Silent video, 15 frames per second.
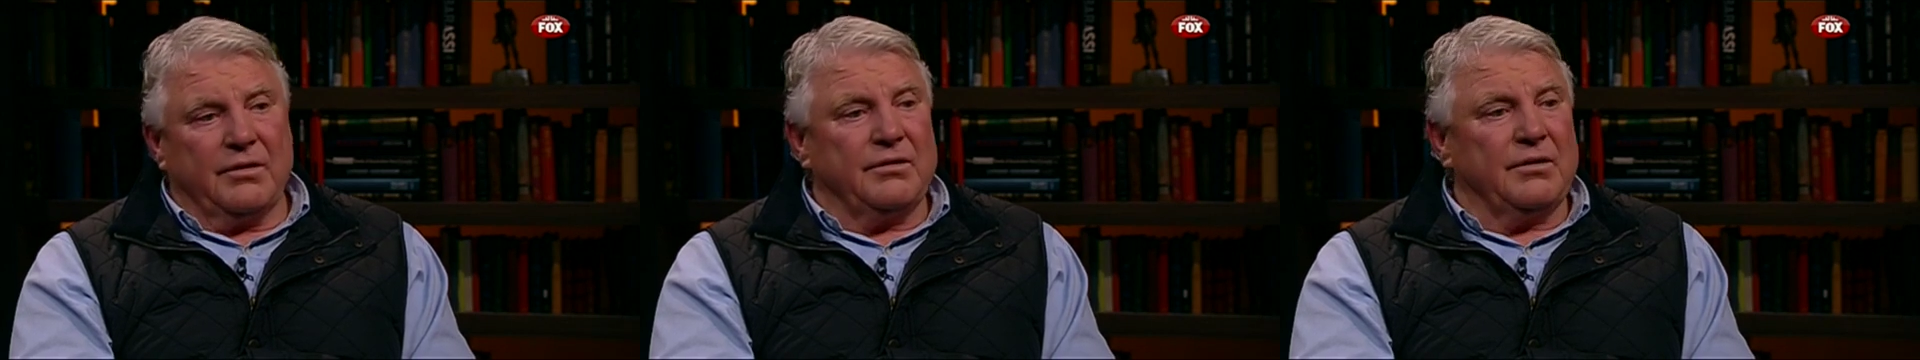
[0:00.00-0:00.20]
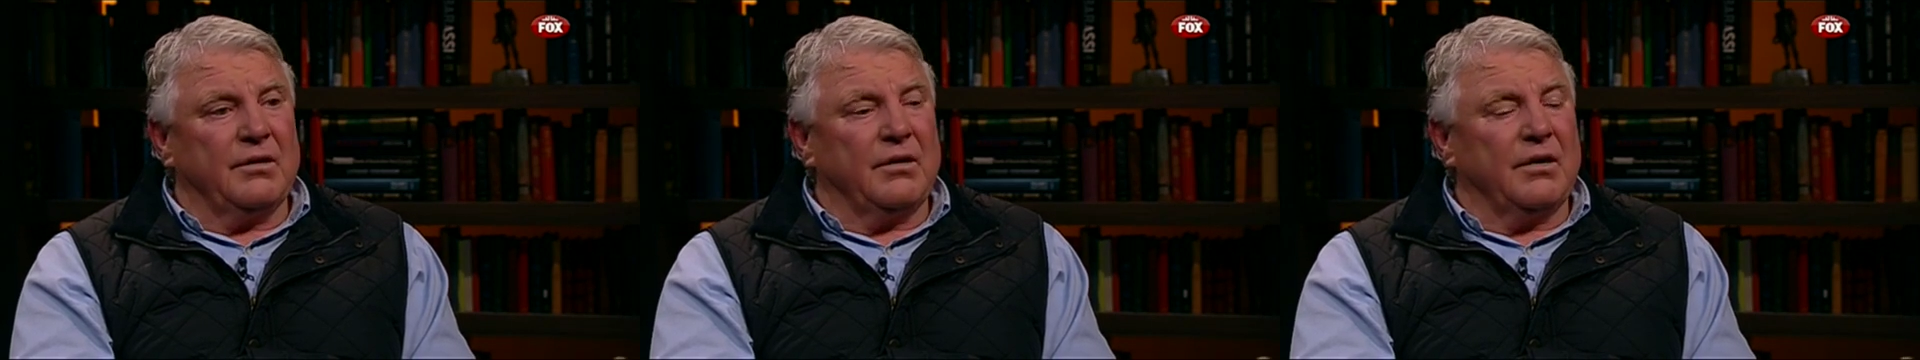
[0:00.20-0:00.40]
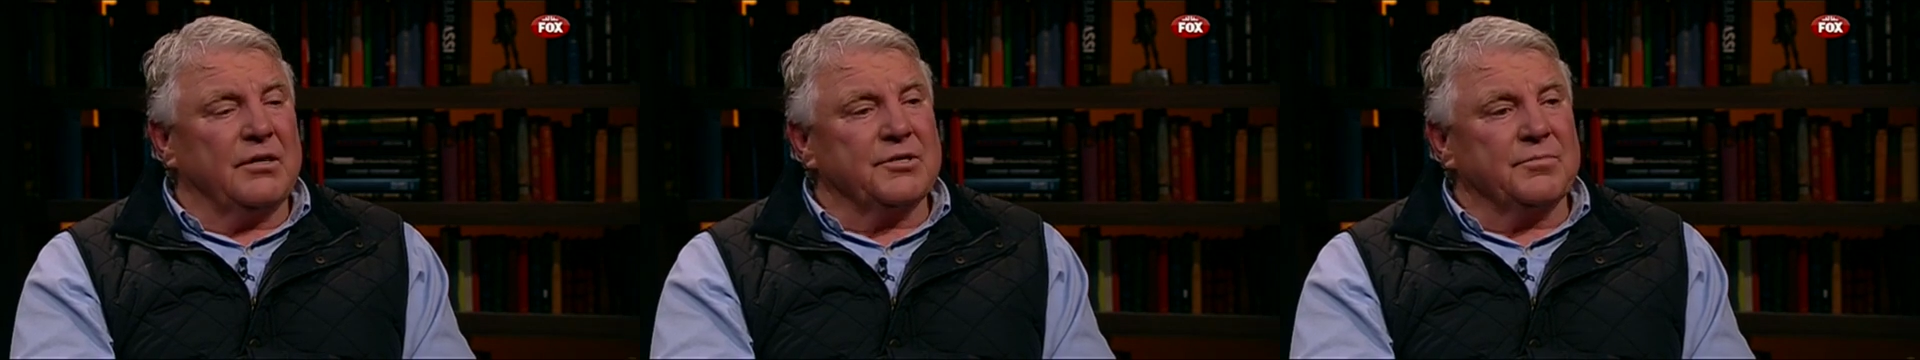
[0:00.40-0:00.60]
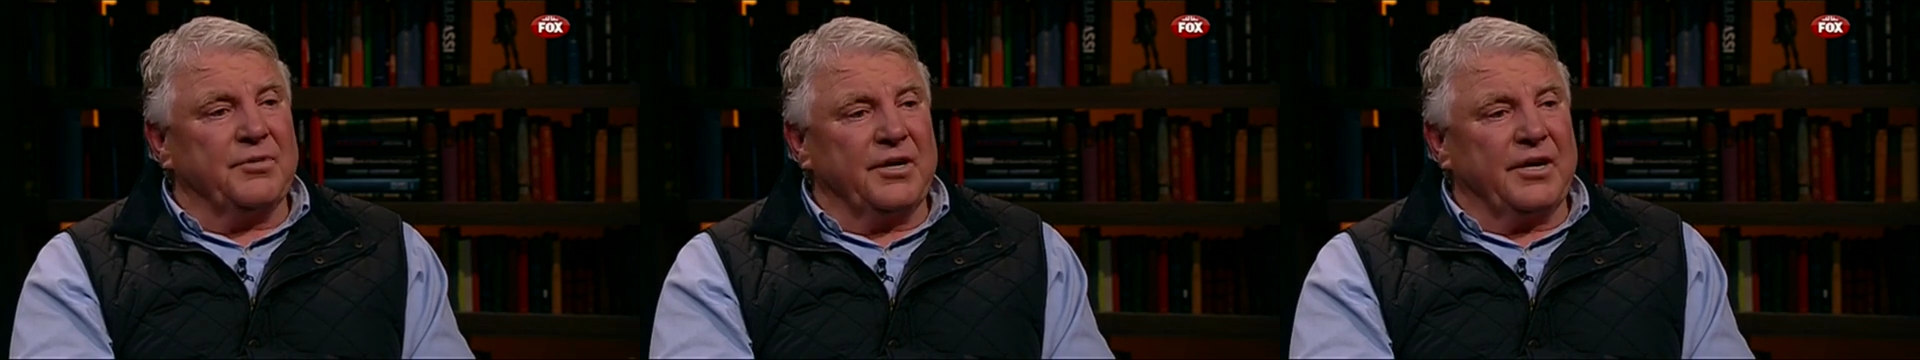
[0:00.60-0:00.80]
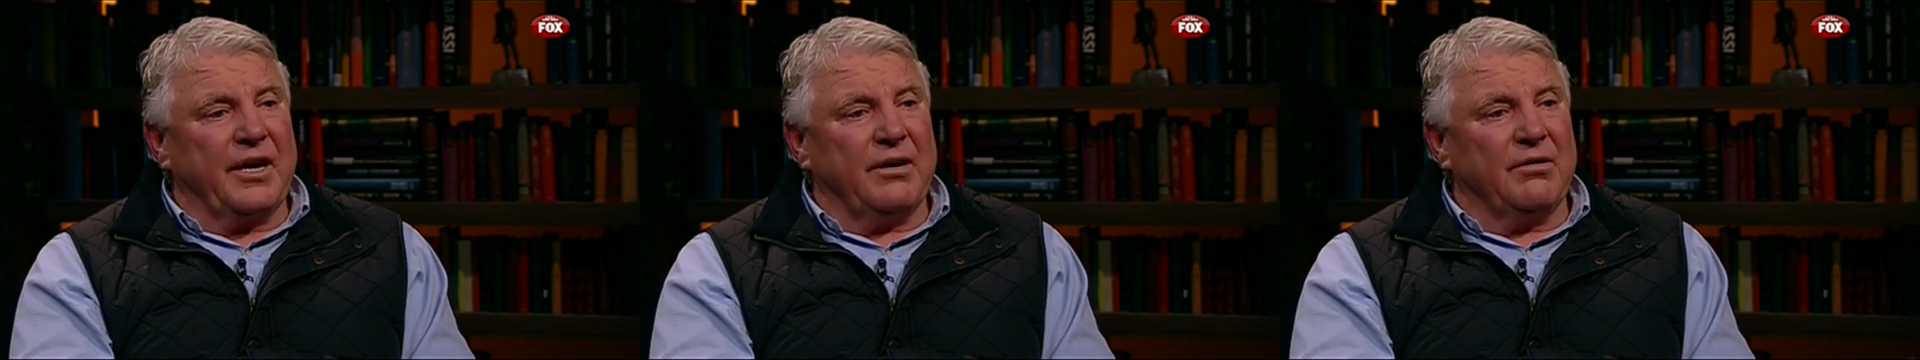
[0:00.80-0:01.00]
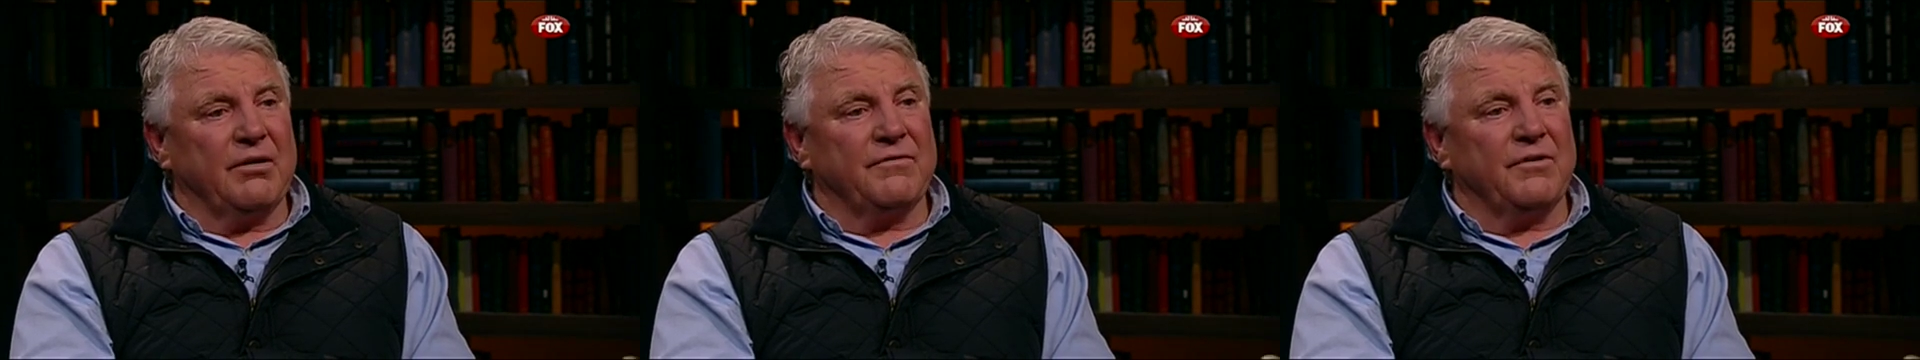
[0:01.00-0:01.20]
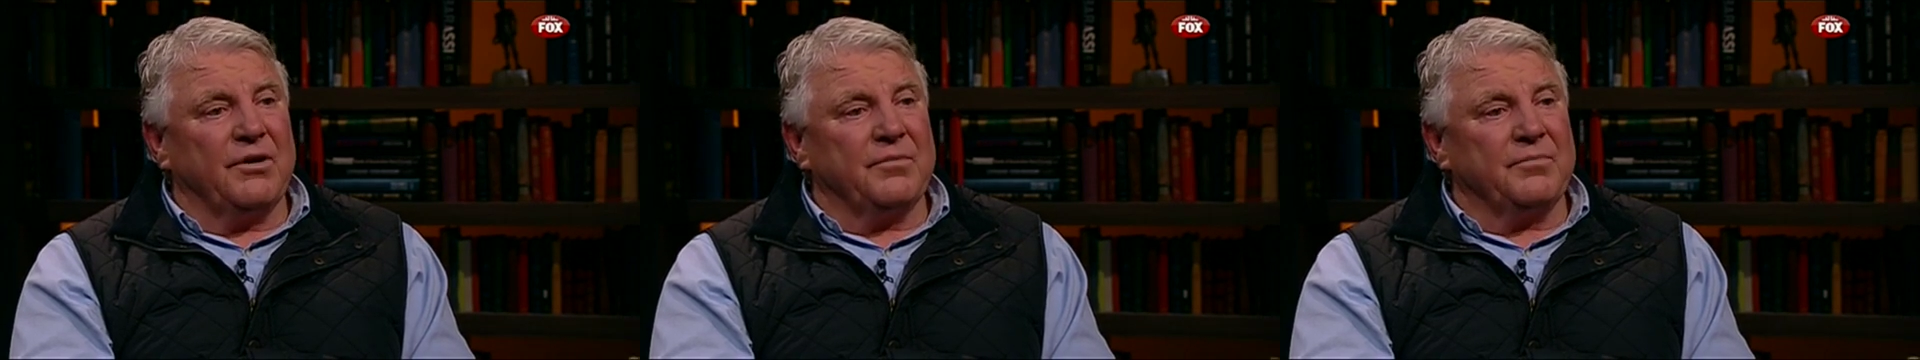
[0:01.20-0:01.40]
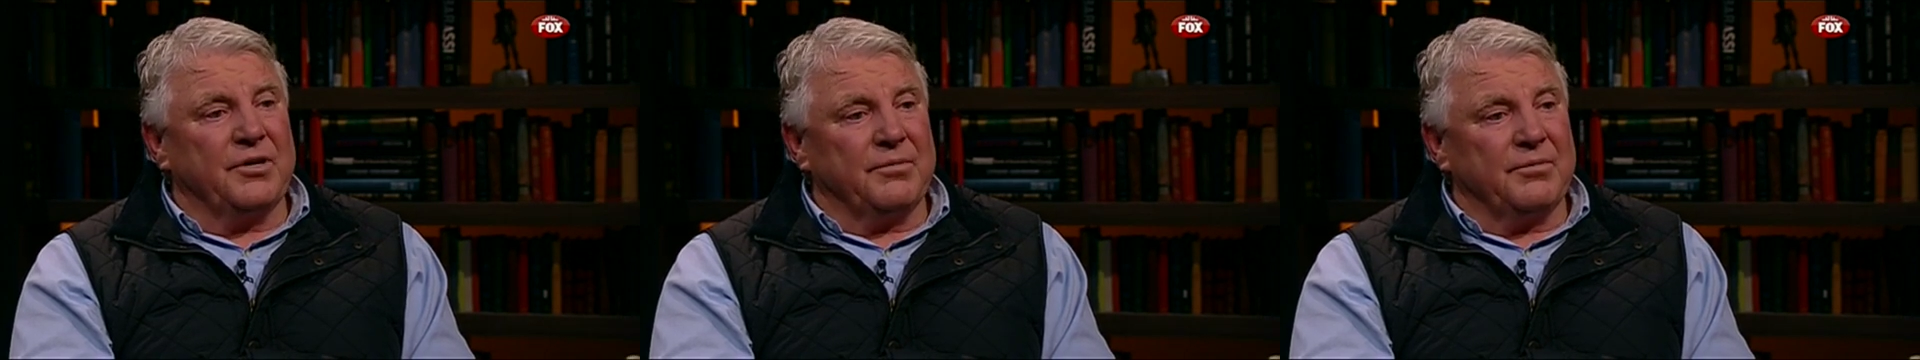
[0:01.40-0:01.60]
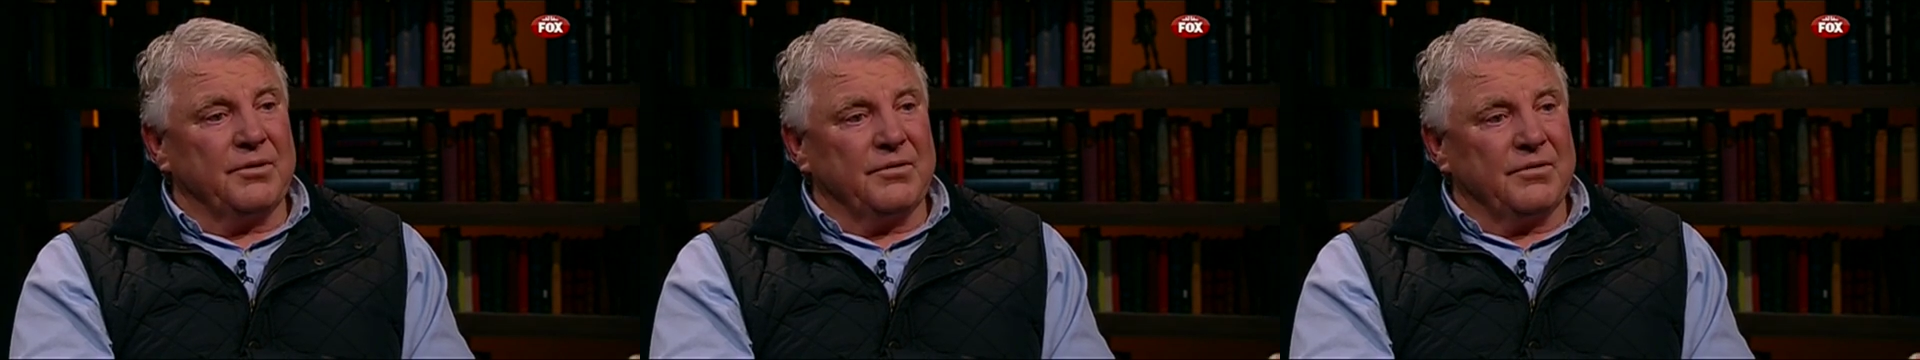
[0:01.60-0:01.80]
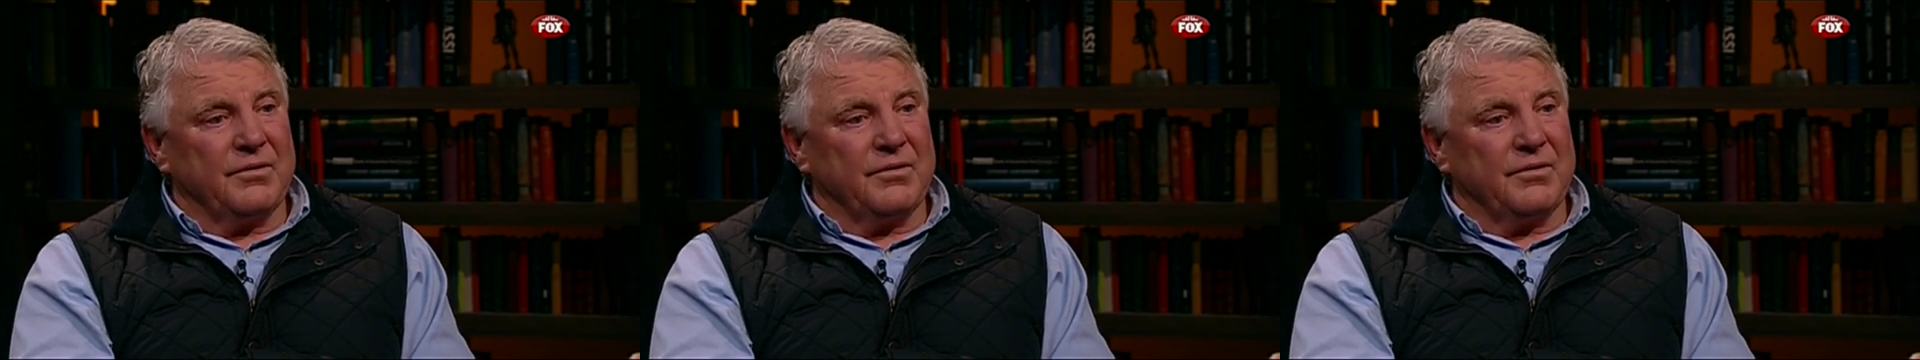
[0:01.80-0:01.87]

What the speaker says: Well, I speak how I find people.